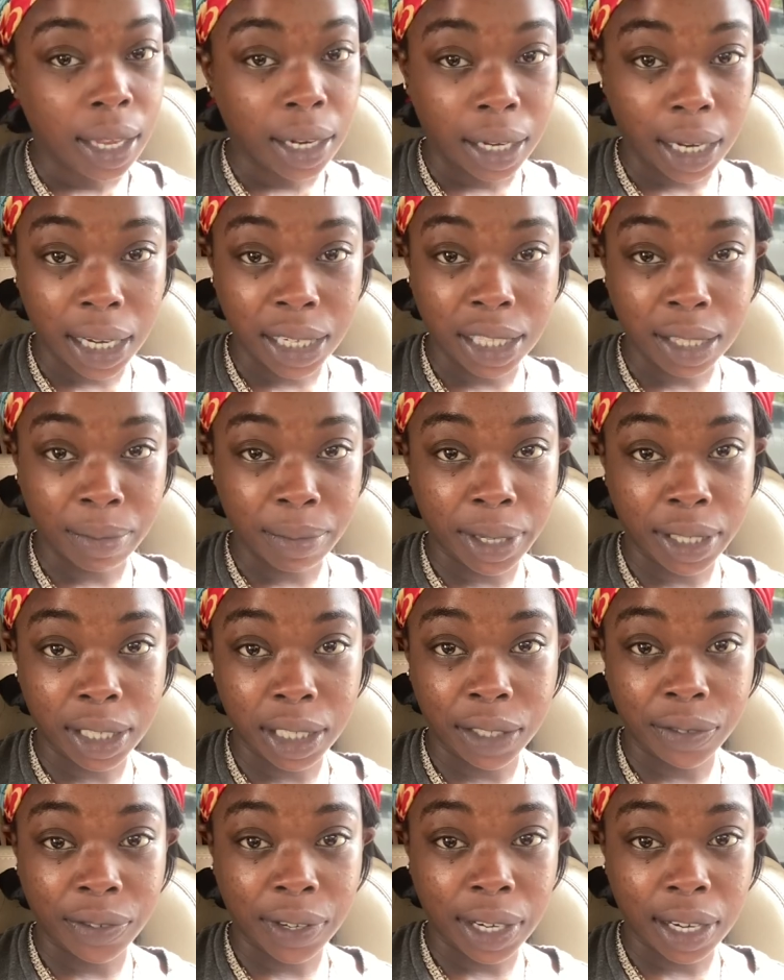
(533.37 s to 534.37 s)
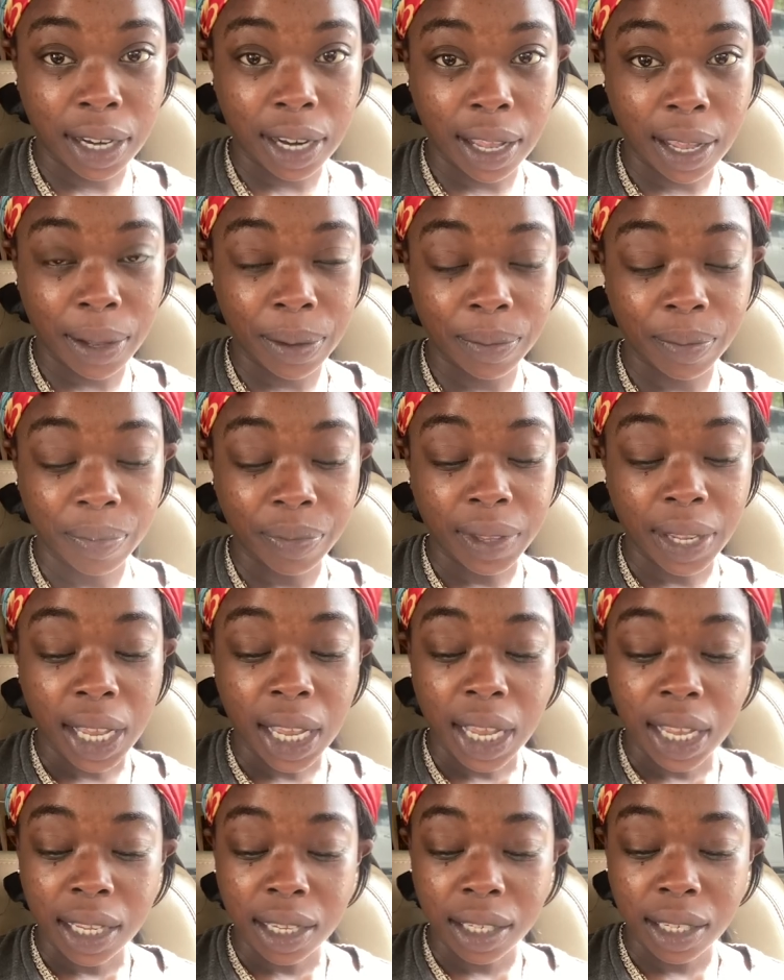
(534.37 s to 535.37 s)
That's the message for today.
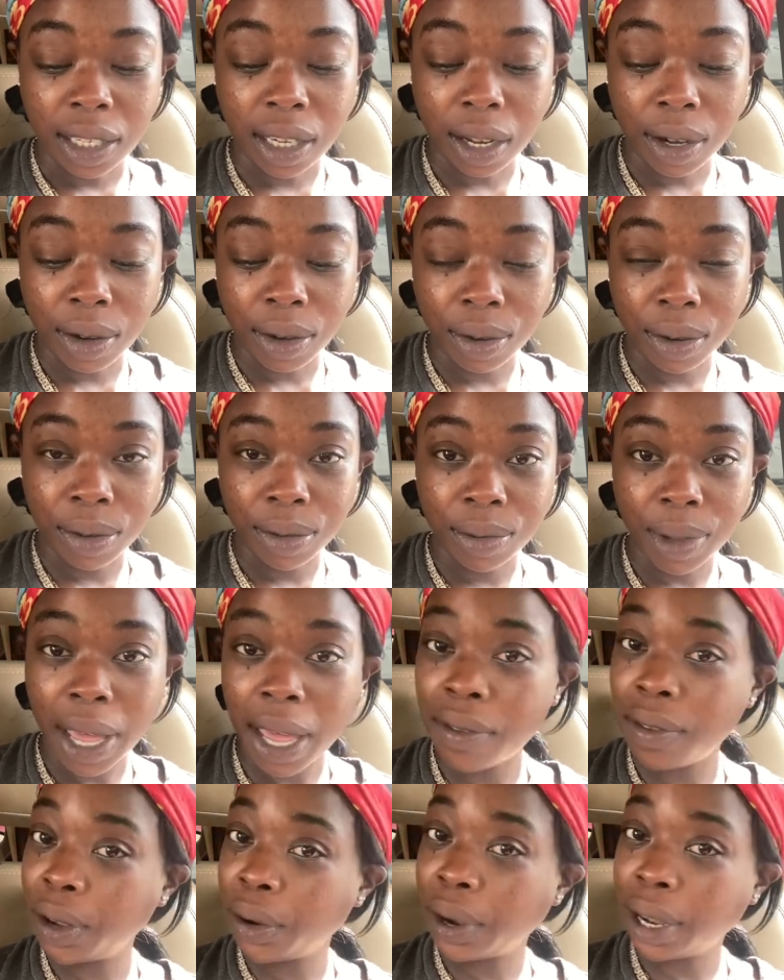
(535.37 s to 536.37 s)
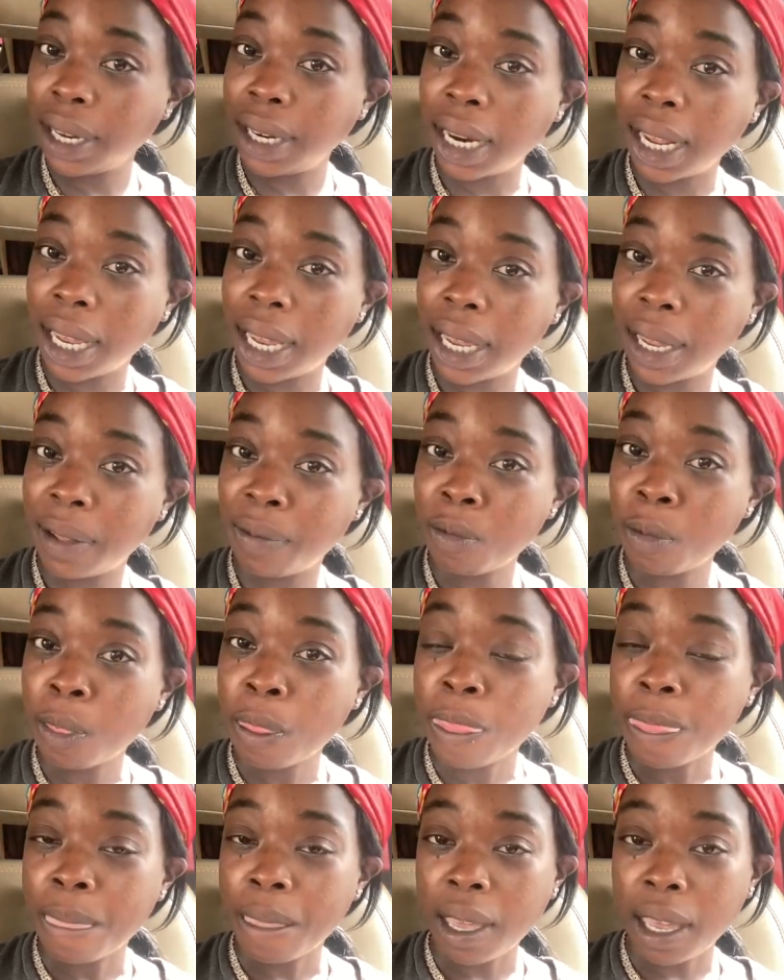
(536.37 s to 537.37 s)
So, have a great day
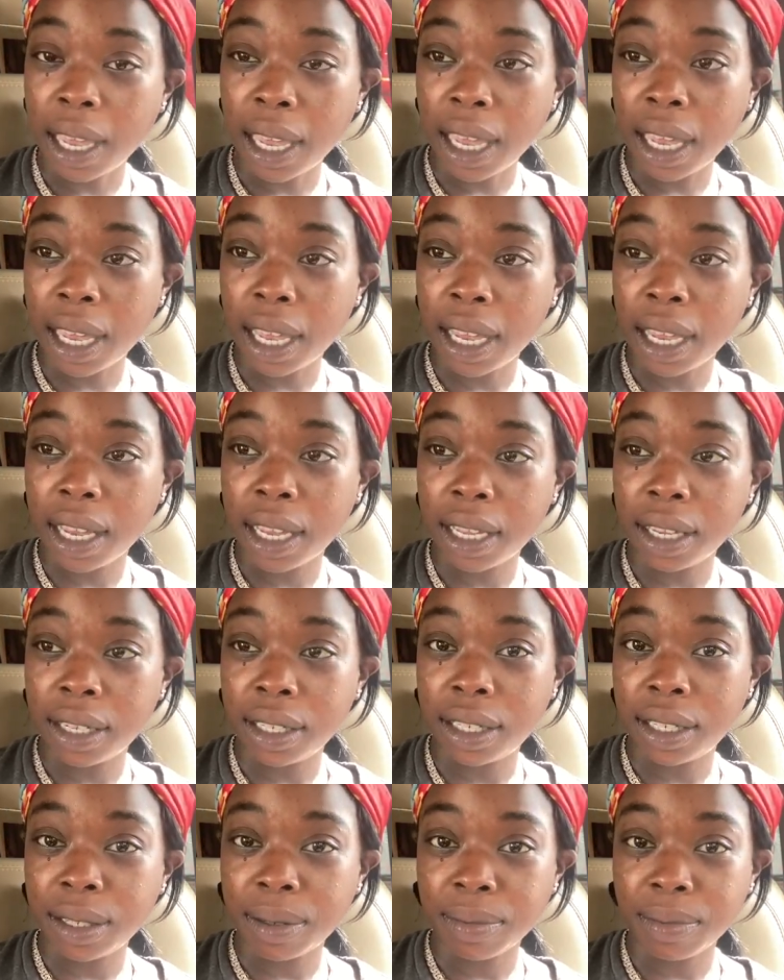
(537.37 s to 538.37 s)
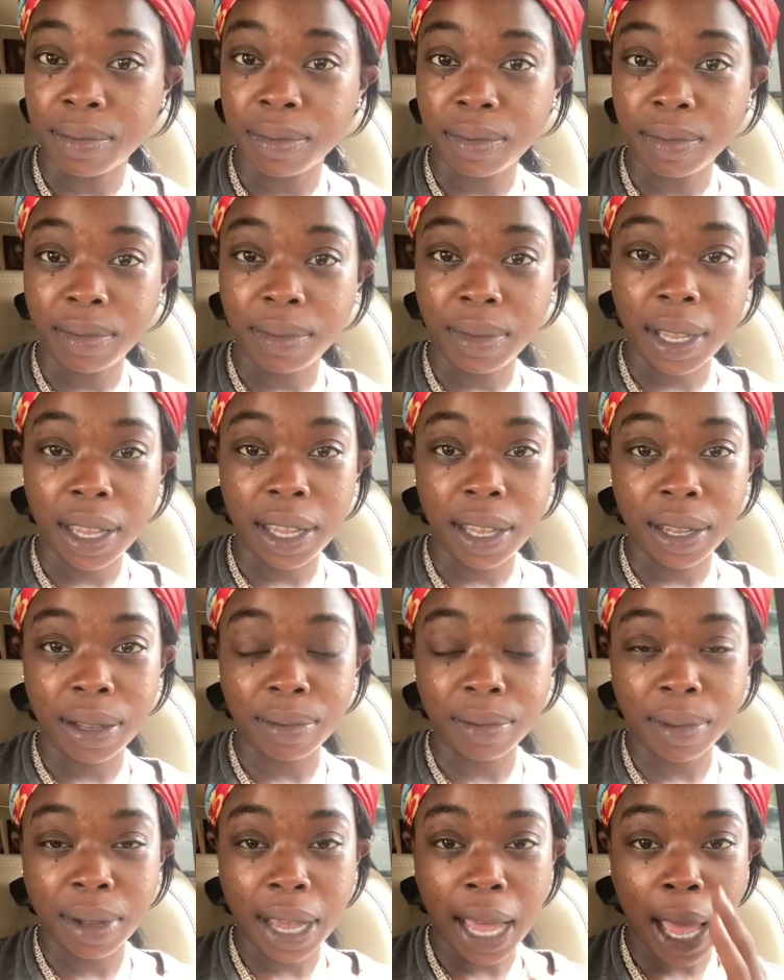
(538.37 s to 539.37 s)
and yeah
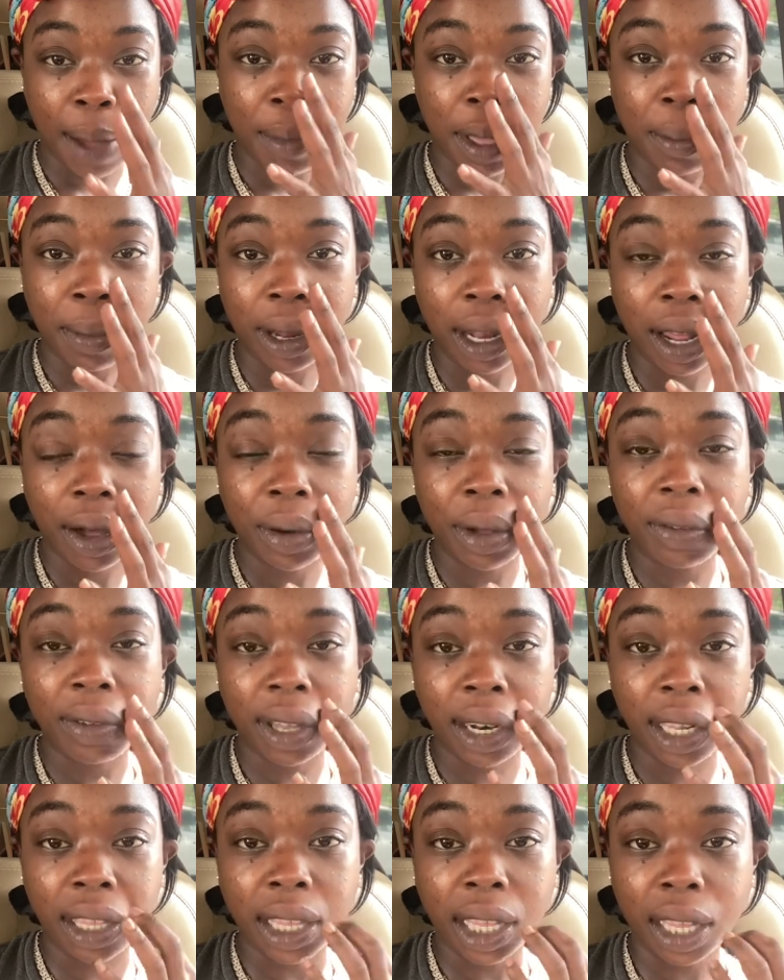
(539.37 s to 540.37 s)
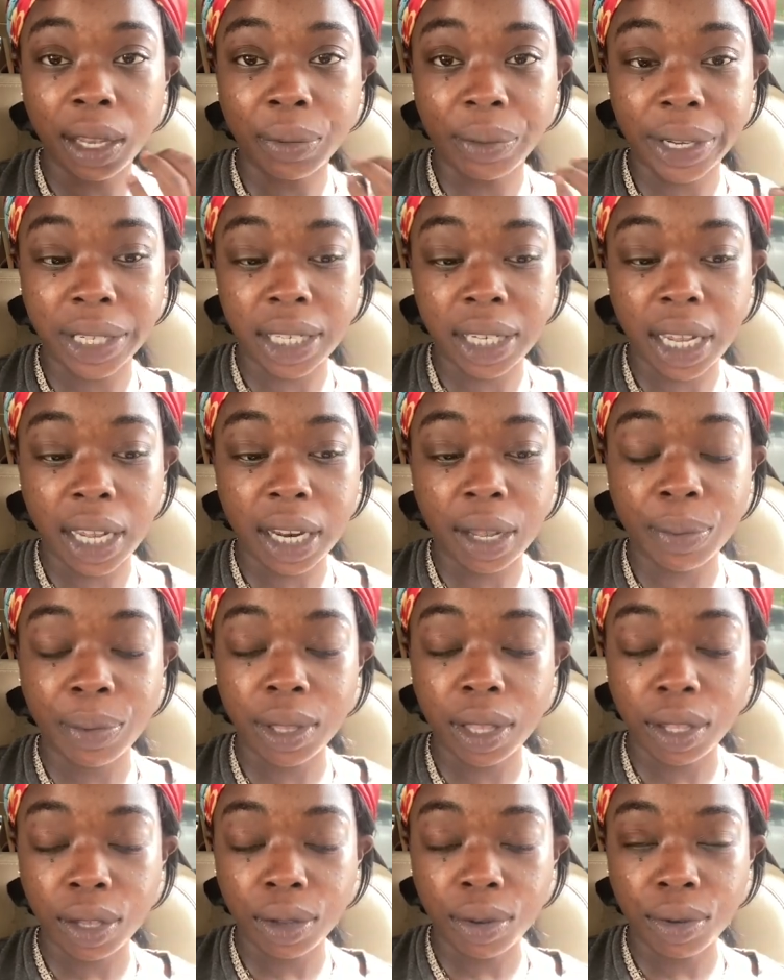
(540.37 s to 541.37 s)
comment below if anything resonated
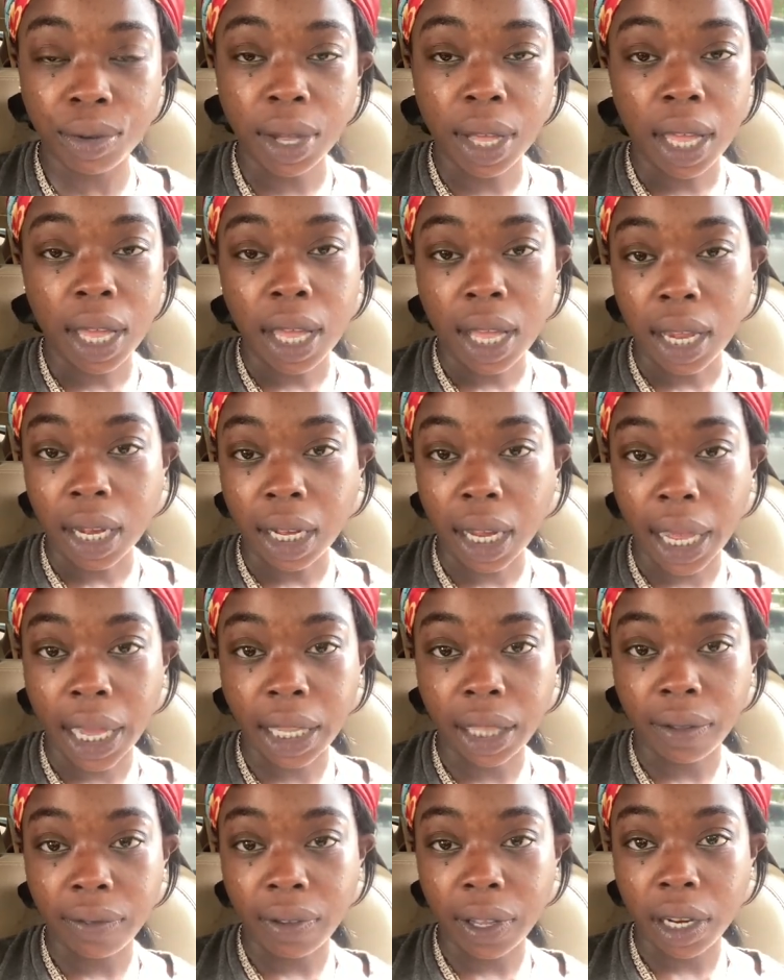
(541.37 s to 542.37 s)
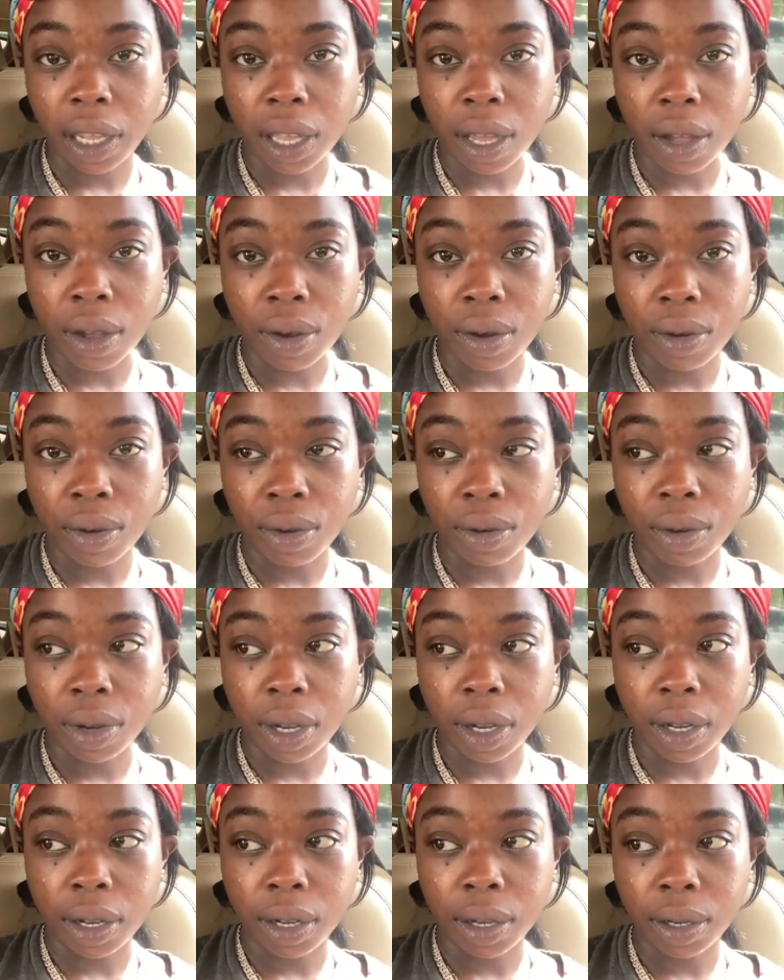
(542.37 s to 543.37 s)
with you like the video
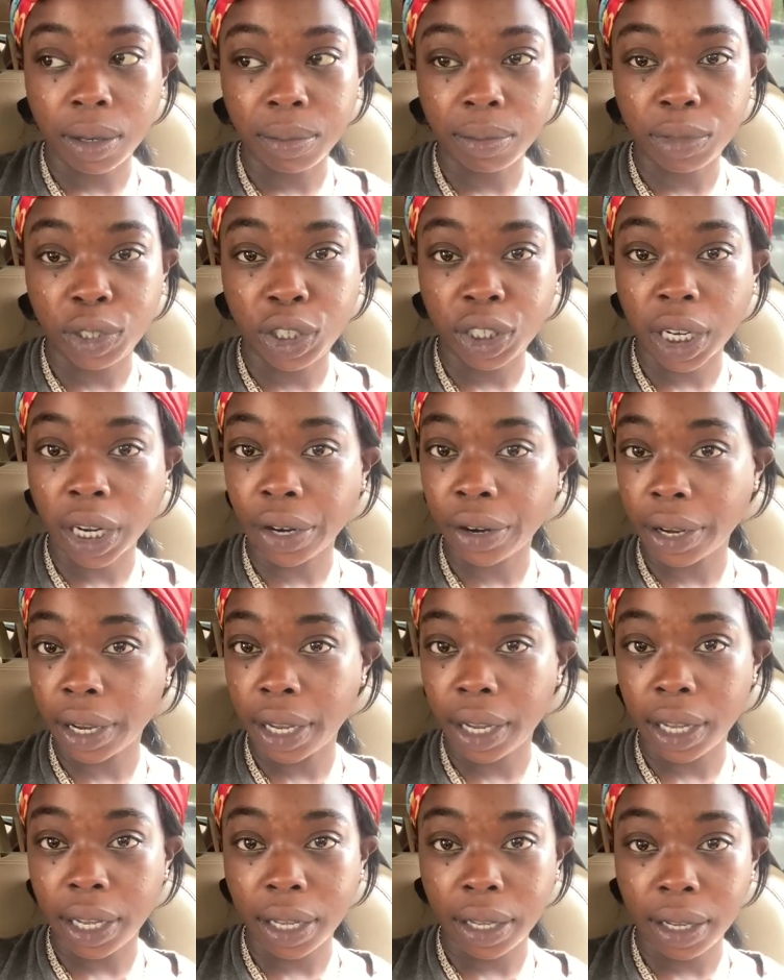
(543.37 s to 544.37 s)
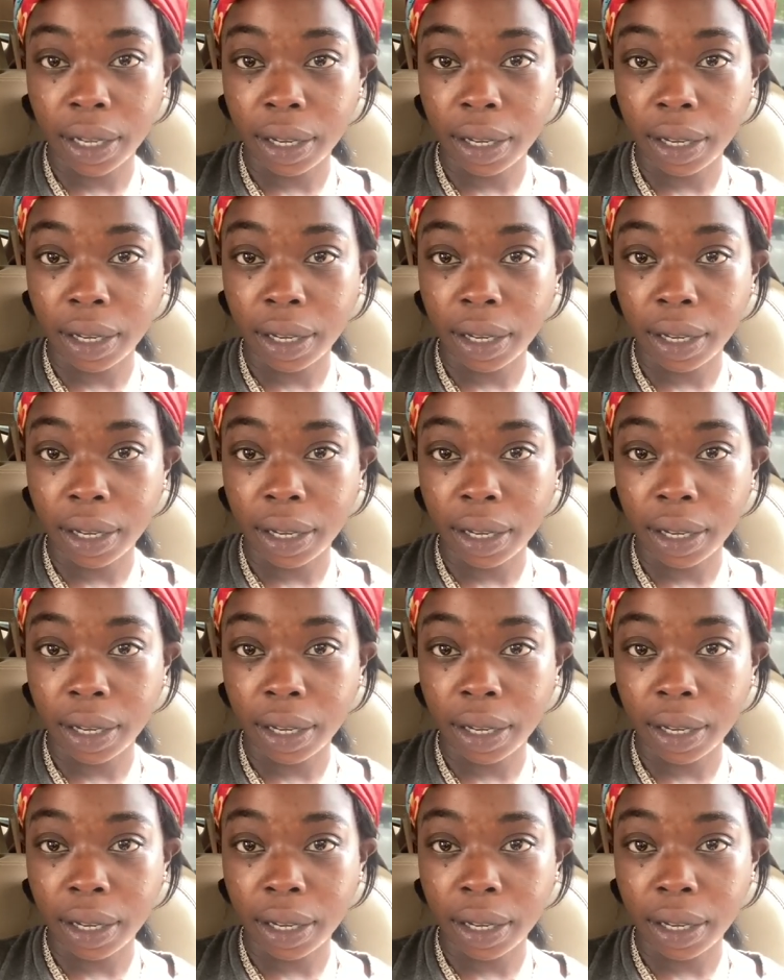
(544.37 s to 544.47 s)
um, share it